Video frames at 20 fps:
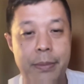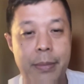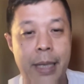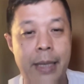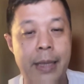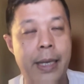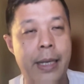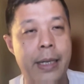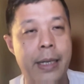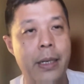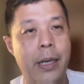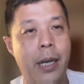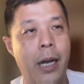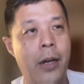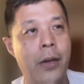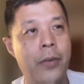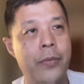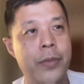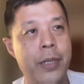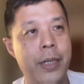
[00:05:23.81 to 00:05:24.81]
And then
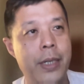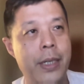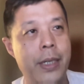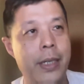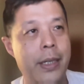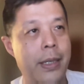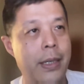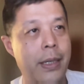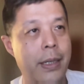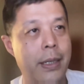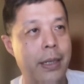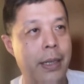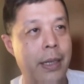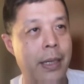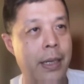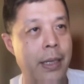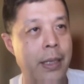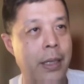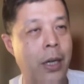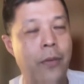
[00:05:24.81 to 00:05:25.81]
after
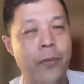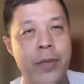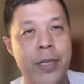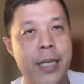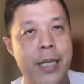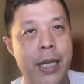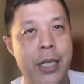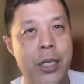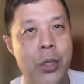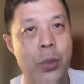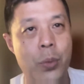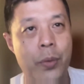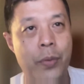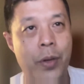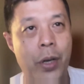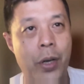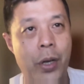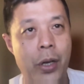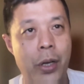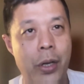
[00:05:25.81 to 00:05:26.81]
a conversation
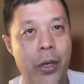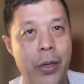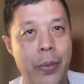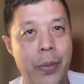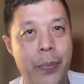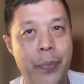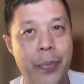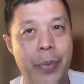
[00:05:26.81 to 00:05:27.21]
with her,